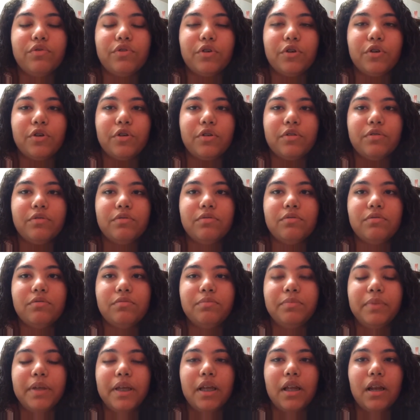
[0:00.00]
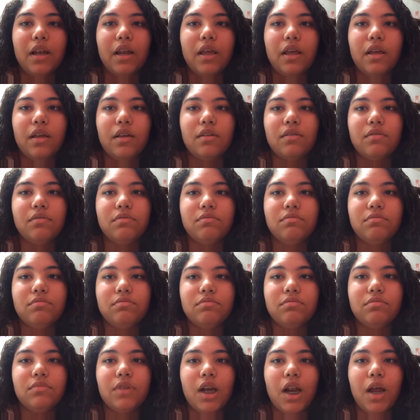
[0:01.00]
for being
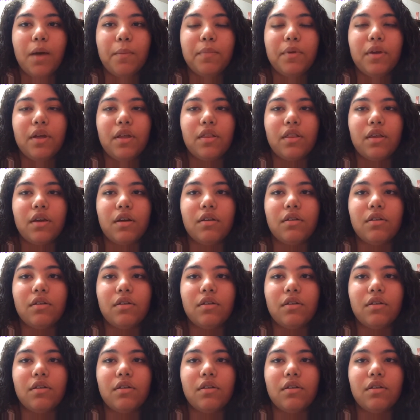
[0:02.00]
late, not being